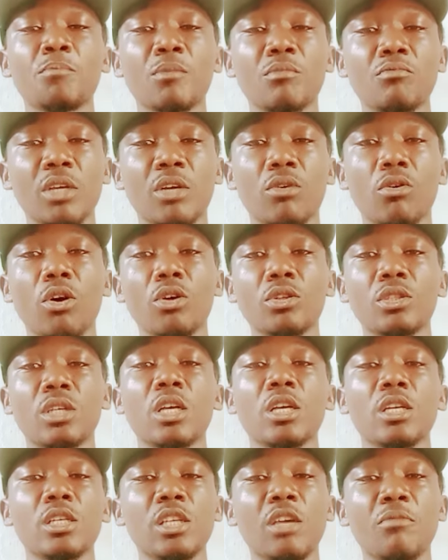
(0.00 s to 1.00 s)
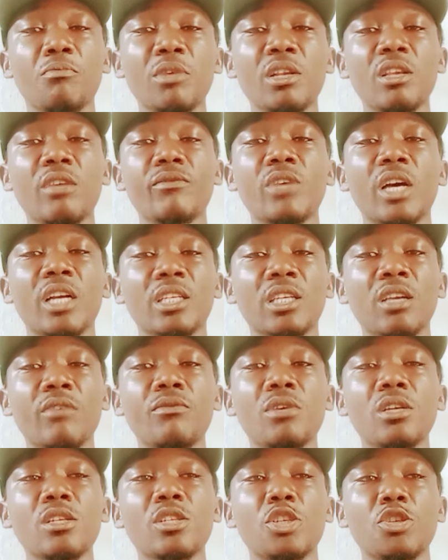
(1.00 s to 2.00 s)
because they believe that
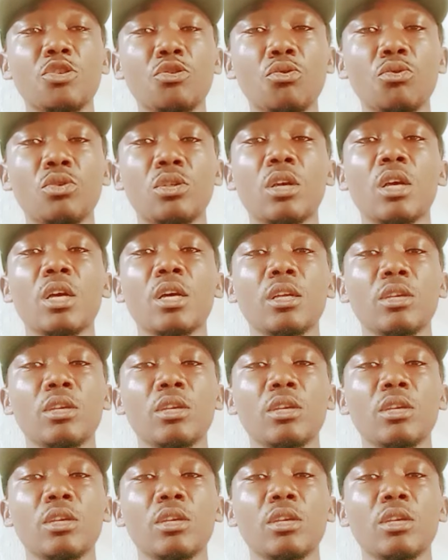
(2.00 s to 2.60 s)
giving the youth